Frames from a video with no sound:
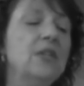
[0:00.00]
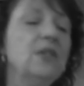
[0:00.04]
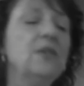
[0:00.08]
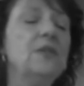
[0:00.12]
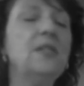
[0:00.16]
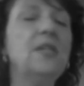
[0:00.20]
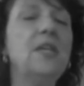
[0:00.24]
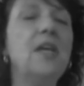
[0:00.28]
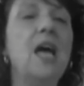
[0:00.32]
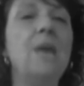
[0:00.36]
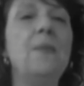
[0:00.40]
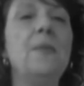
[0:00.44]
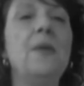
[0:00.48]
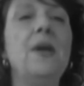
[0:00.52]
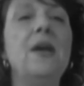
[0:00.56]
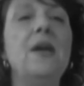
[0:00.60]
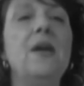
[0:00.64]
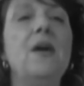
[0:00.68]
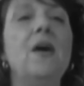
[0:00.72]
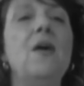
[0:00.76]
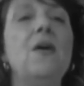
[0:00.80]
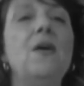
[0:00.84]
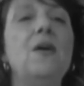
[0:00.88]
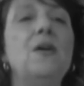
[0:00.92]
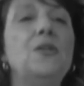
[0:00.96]
So tell me
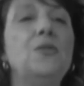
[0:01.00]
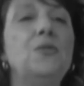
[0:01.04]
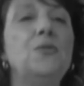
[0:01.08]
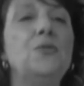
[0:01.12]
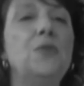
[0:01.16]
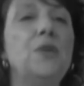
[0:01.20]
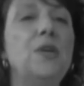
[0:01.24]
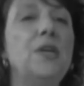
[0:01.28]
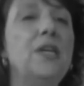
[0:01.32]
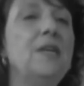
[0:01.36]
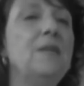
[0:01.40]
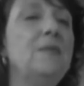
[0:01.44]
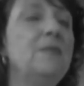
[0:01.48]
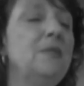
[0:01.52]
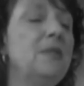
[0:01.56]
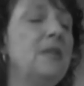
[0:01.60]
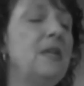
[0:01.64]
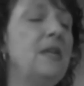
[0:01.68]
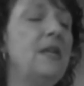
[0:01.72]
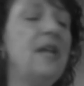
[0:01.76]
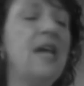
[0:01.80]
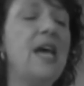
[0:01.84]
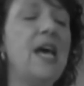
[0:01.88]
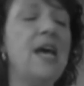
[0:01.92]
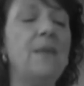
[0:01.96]
your dreams
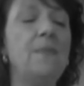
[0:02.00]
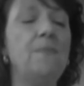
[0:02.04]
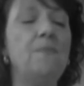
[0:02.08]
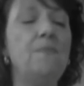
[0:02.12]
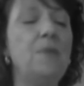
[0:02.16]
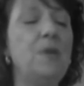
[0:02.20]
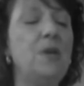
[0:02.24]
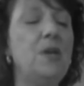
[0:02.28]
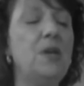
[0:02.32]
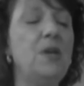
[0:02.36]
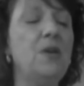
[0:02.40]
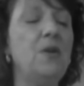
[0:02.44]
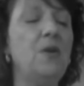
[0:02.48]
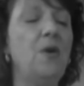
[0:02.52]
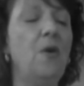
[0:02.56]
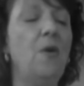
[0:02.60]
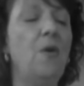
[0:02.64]
and let me